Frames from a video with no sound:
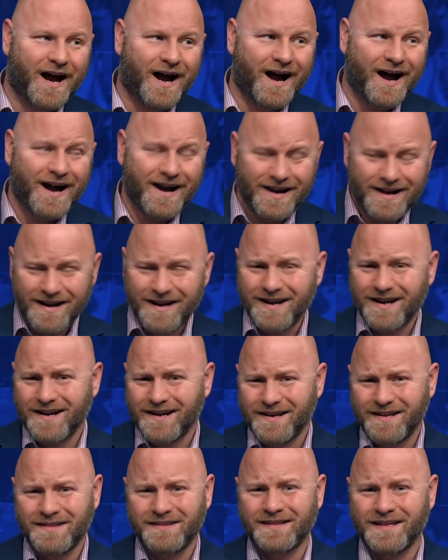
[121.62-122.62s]

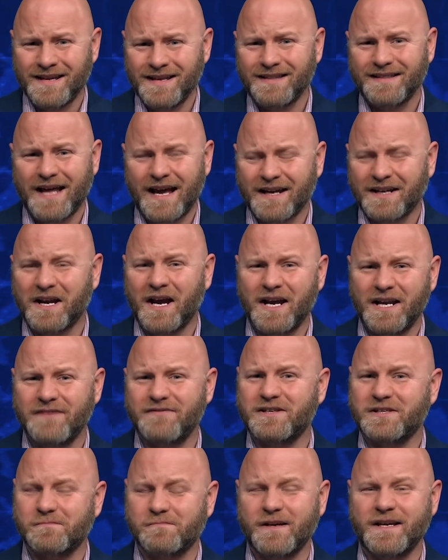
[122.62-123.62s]
I think that kind
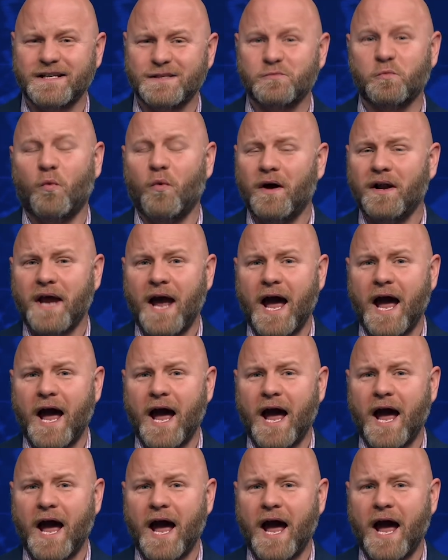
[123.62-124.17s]
of explains what